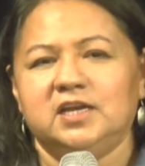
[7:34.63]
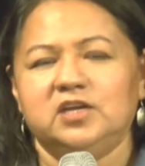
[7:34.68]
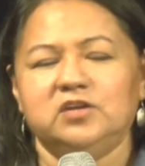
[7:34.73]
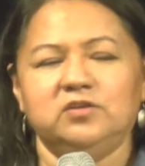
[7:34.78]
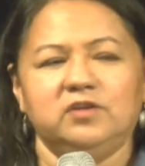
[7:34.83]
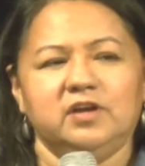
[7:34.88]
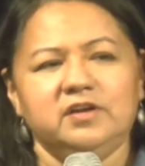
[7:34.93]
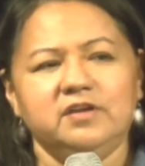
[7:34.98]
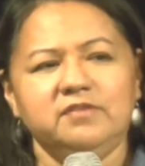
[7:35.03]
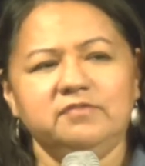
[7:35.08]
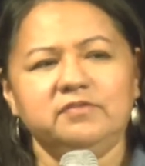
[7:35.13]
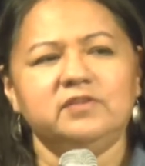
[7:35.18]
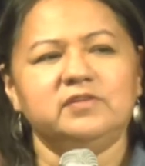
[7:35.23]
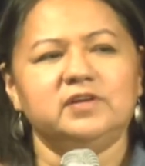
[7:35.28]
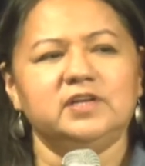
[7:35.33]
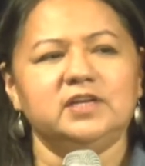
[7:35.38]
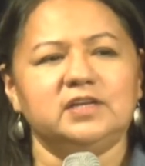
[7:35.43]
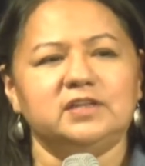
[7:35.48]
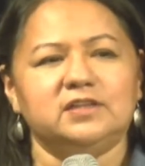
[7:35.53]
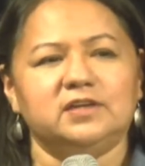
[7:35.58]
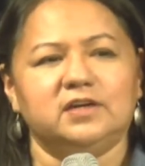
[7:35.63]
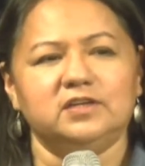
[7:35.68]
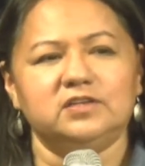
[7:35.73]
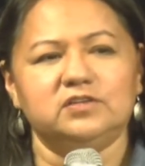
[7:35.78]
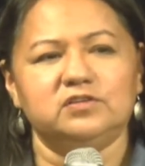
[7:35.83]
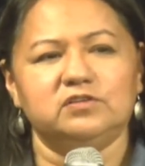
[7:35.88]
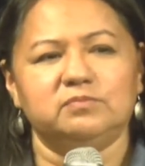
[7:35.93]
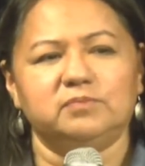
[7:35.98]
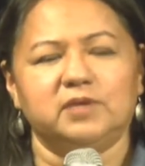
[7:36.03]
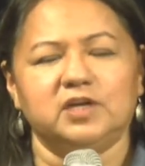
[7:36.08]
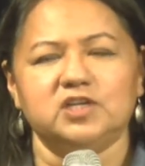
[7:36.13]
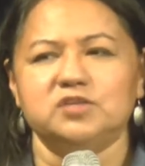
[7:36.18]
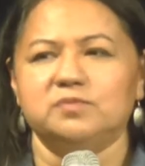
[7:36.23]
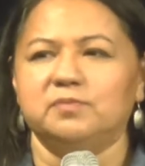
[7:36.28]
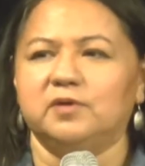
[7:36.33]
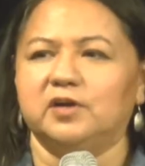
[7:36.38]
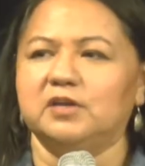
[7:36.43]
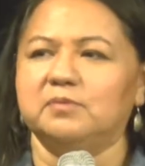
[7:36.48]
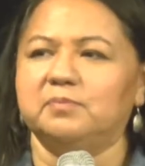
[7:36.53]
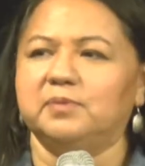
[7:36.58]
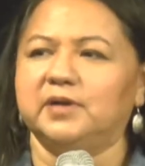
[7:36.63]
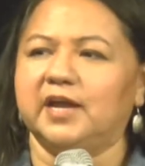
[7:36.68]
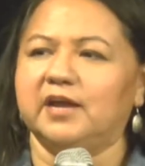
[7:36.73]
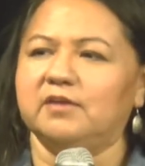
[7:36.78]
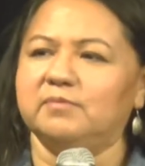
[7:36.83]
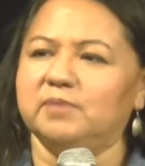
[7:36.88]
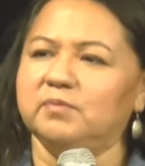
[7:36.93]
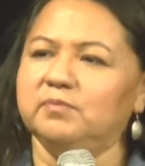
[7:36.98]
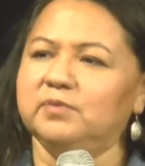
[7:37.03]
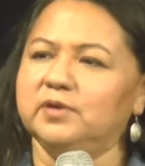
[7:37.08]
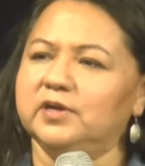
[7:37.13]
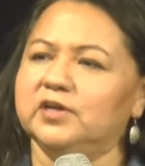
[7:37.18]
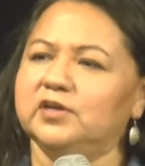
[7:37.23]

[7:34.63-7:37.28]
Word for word: you know, I never really thought too much about it, but I remember,